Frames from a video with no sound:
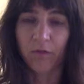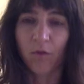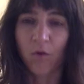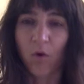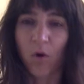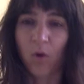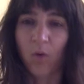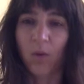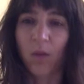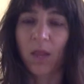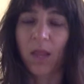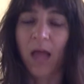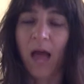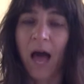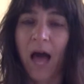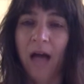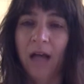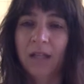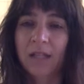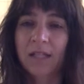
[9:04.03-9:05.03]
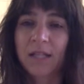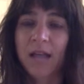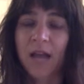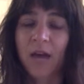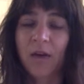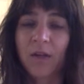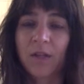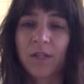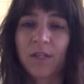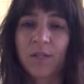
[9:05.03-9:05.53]
floor relax
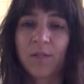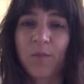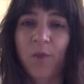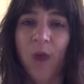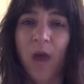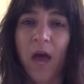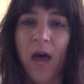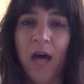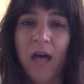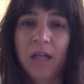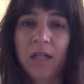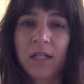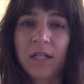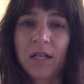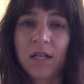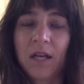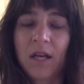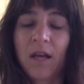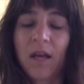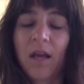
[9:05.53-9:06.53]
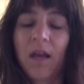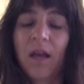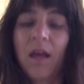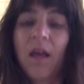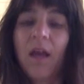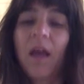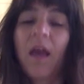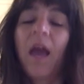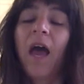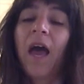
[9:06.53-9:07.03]
down and spread.
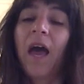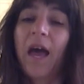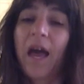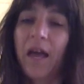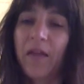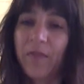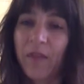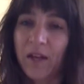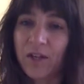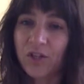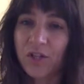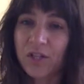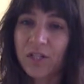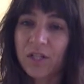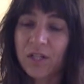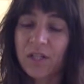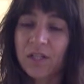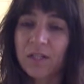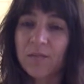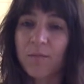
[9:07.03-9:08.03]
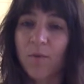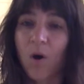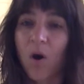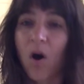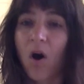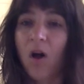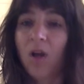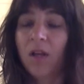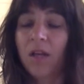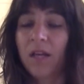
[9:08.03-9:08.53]
And then just a
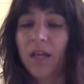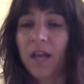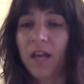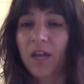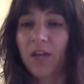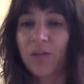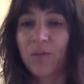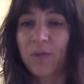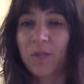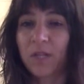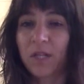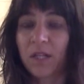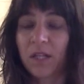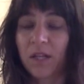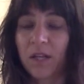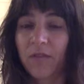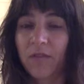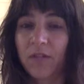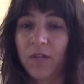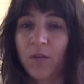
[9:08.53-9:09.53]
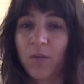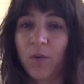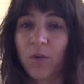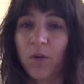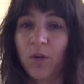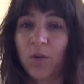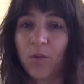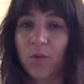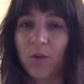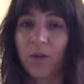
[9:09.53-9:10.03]
small engagement and lifting when
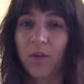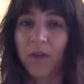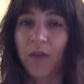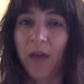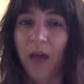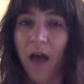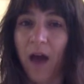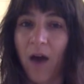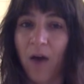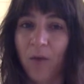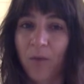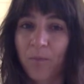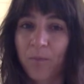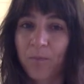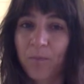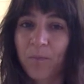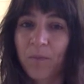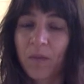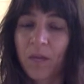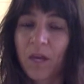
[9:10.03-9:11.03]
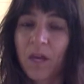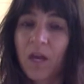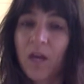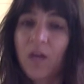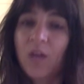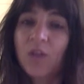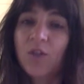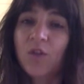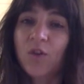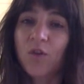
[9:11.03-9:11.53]
you're breathing out,
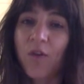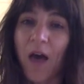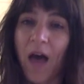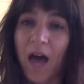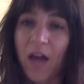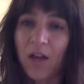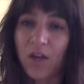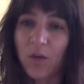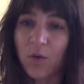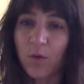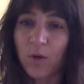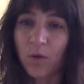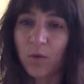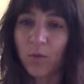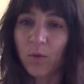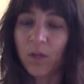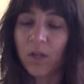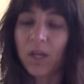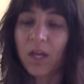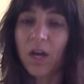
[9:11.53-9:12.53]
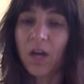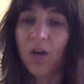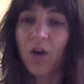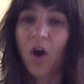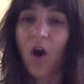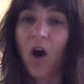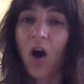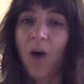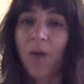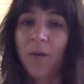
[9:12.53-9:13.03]
so that you can really
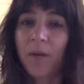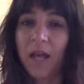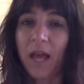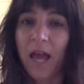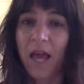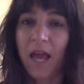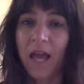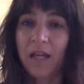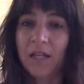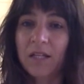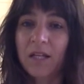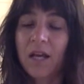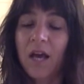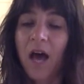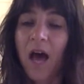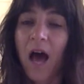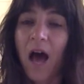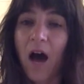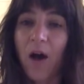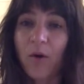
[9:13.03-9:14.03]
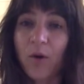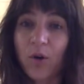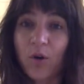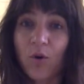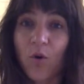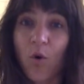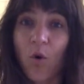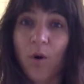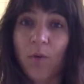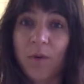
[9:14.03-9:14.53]
accommodate how your
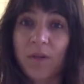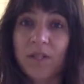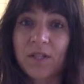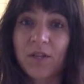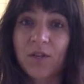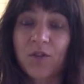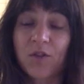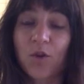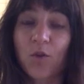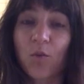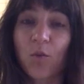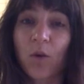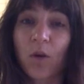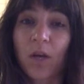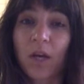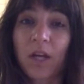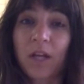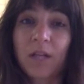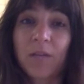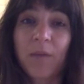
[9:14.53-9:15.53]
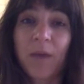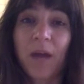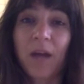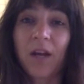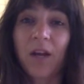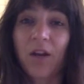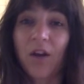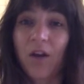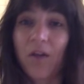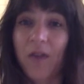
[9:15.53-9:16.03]
core muscles are working
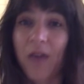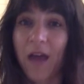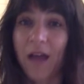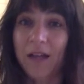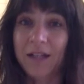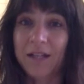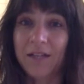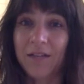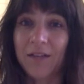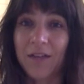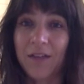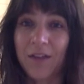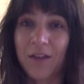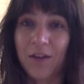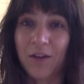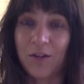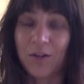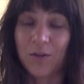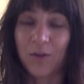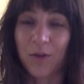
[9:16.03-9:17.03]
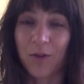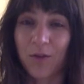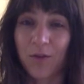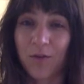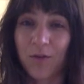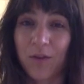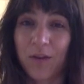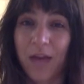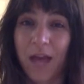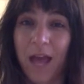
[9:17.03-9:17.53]
depending on the activity that you're doing
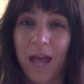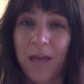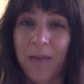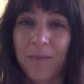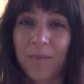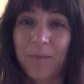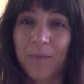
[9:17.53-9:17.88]
through the day.